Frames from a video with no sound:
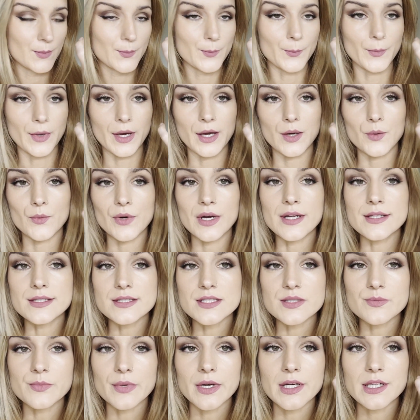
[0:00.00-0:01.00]
my wet
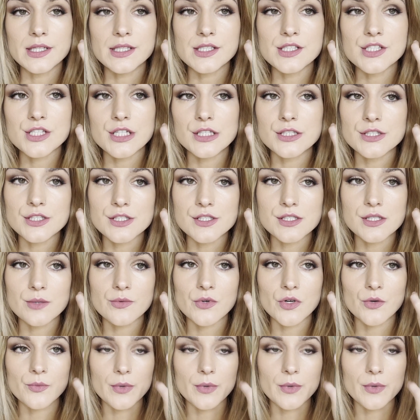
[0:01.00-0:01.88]
sponge in just the Pro